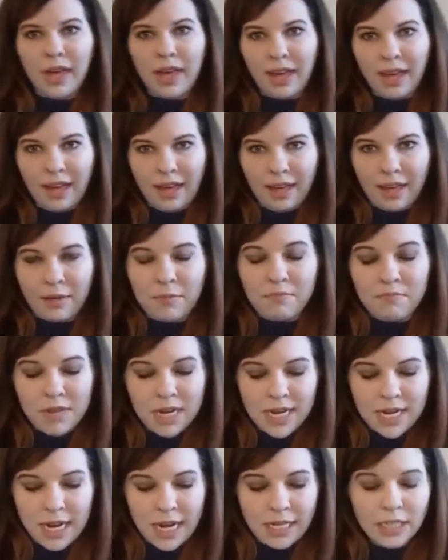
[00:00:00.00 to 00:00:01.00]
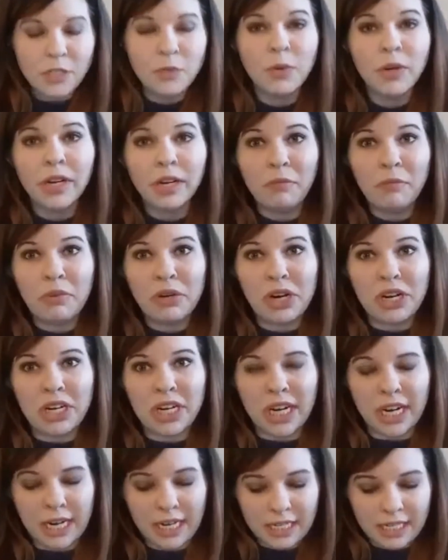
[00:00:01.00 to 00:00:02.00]
Okay, my next work in
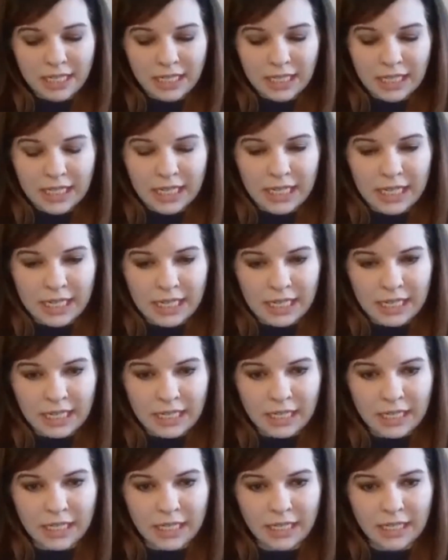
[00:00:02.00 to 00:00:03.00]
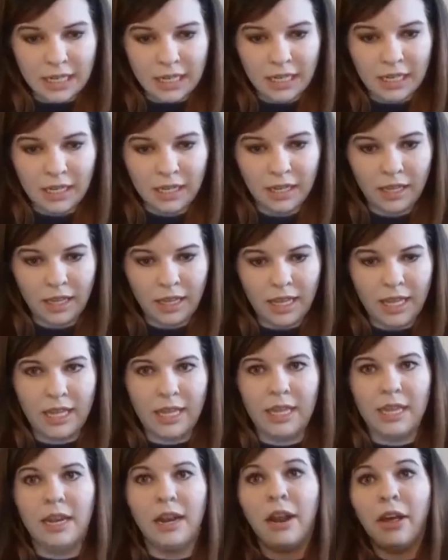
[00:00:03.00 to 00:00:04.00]
progress is
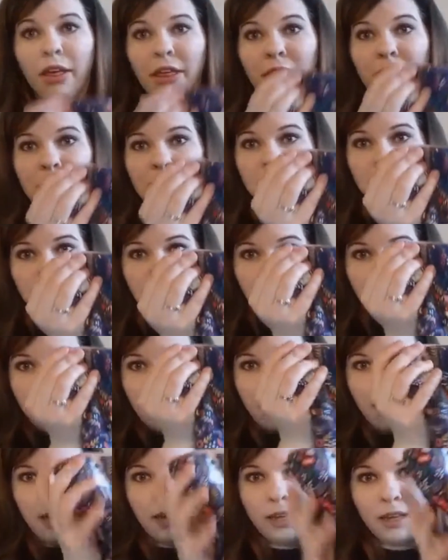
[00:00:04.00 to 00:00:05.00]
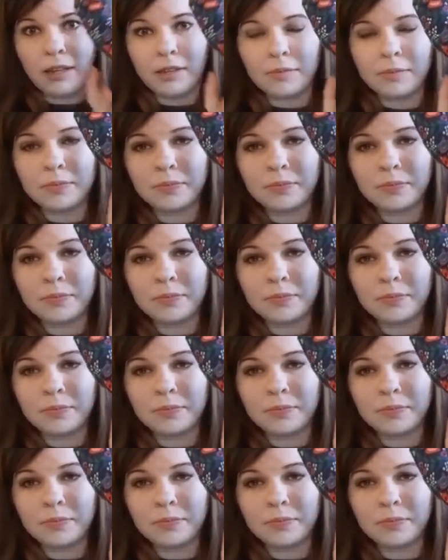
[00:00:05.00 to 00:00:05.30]
in this bag.